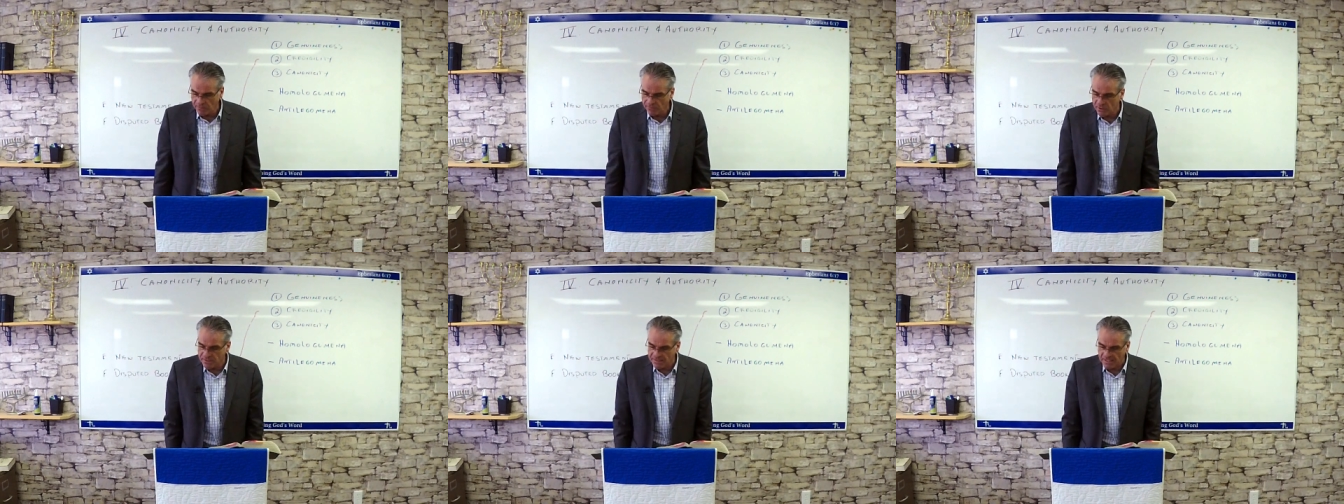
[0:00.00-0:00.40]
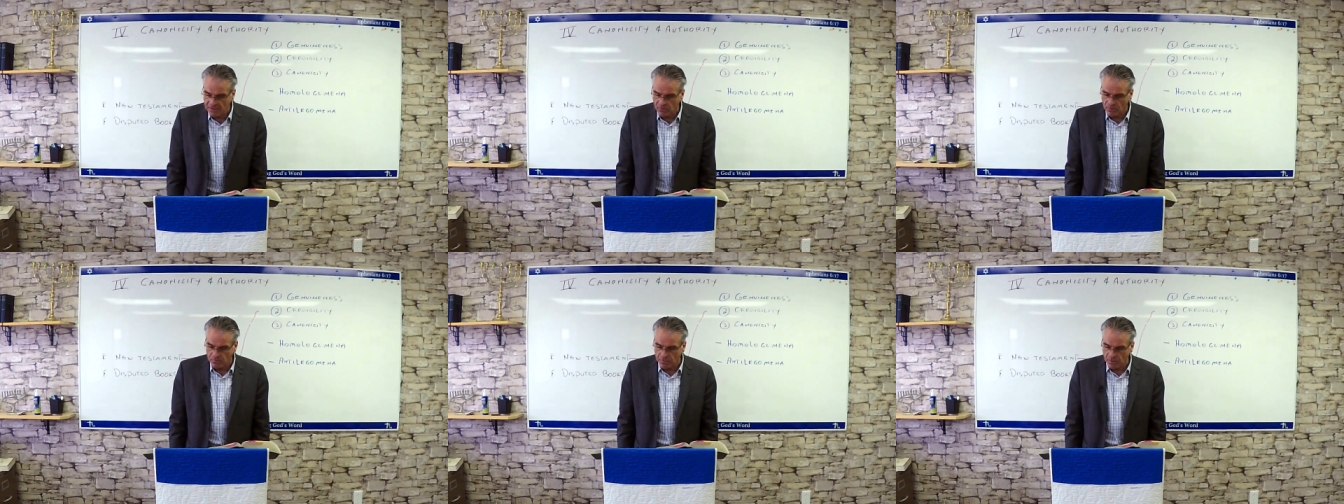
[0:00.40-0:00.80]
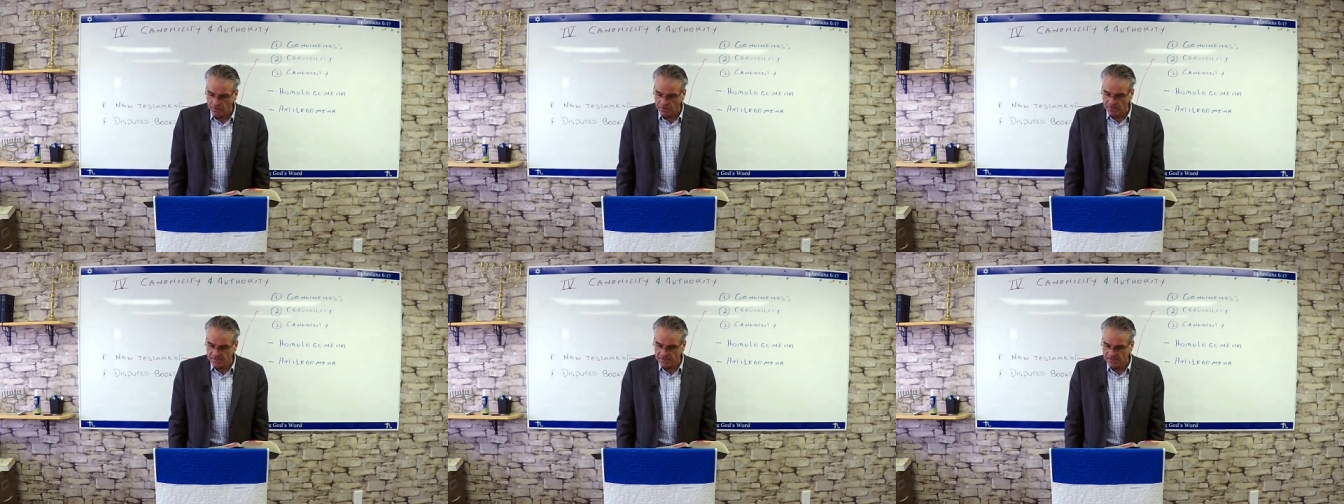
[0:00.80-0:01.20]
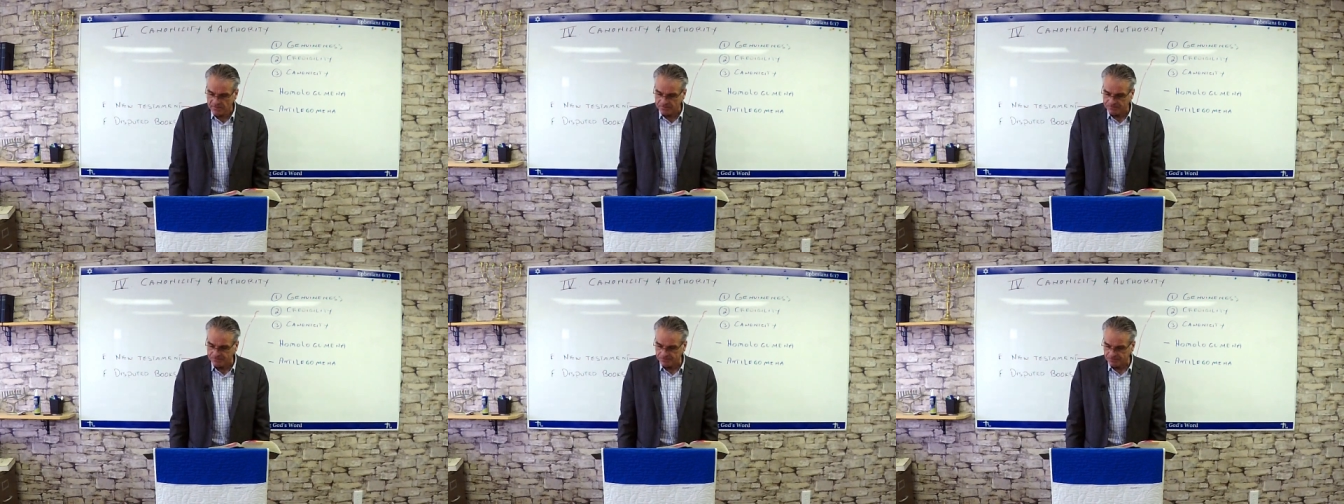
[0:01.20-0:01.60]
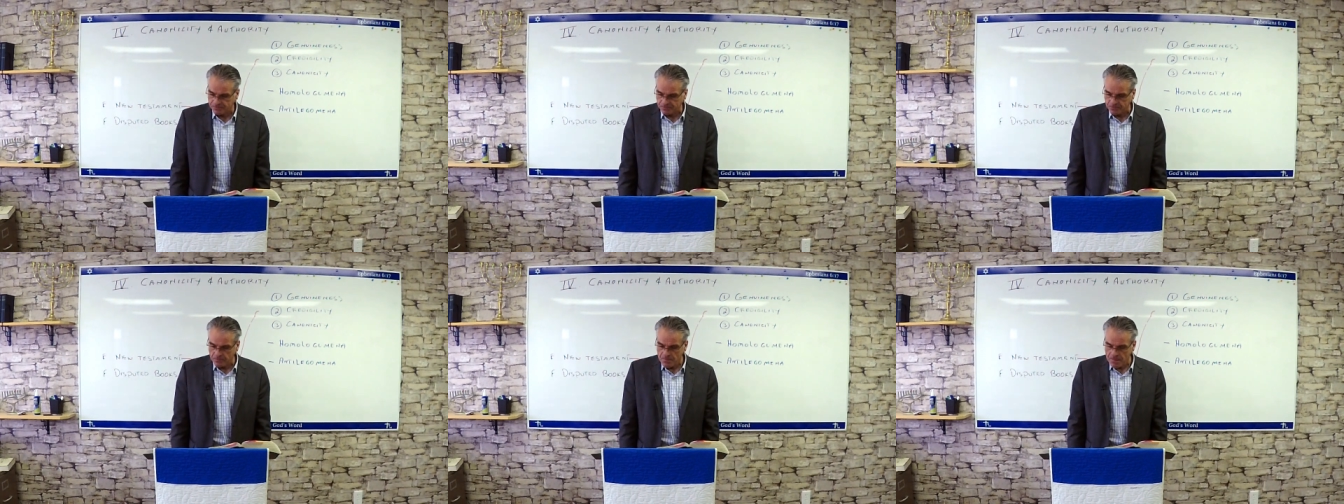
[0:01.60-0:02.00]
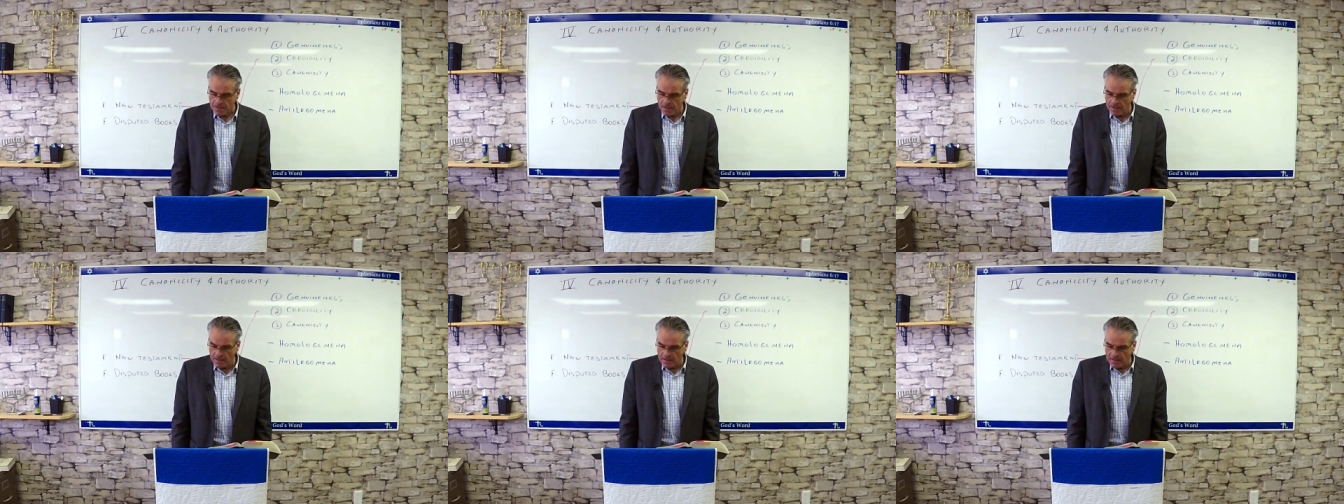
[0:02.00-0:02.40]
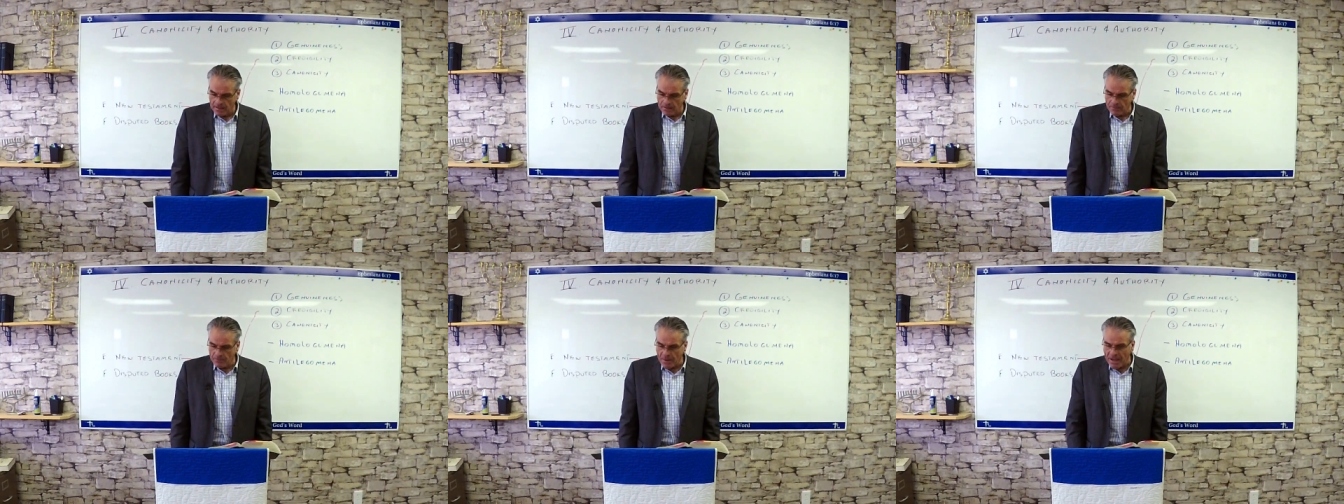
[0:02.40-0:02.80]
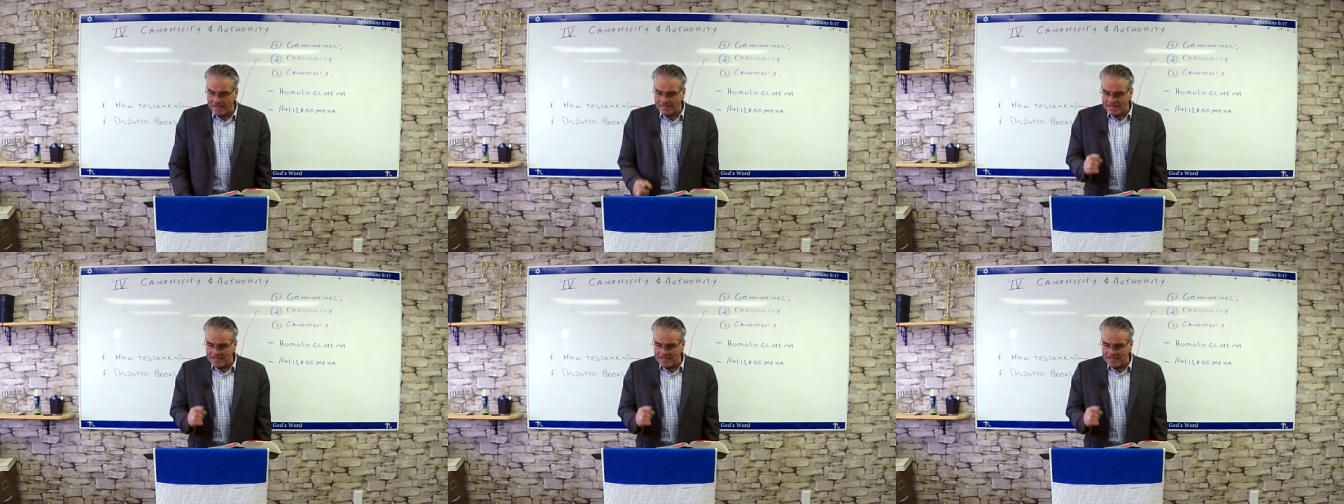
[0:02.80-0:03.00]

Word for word: of the sacred books. By